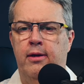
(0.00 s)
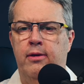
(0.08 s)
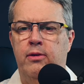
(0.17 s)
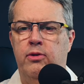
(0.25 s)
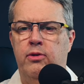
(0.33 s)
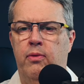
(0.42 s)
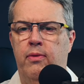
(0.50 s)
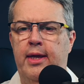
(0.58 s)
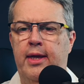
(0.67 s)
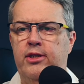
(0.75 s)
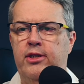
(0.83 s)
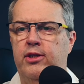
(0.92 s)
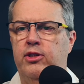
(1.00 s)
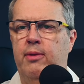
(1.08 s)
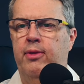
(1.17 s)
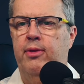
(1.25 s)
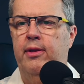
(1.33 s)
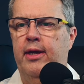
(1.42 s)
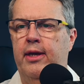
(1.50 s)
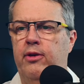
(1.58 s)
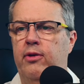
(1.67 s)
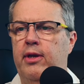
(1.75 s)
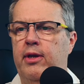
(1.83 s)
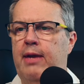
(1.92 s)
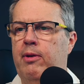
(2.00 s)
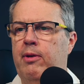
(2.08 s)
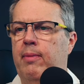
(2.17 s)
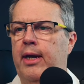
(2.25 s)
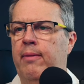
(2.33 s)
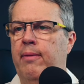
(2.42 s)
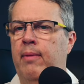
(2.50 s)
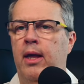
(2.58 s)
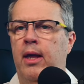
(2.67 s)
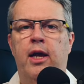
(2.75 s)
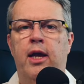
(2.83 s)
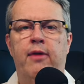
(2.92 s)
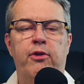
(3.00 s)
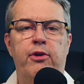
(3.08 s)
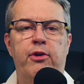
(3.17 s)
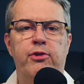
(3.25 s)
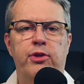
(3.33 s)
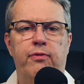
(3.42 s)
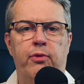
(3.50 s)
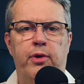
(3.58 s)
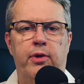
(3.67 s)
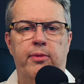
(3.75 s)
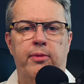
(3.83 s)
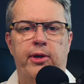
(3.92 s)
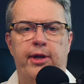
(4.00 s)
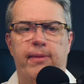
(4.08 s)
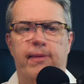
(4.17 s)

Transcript: So that's just something that you can keep in mind if you're using FluentCommunity.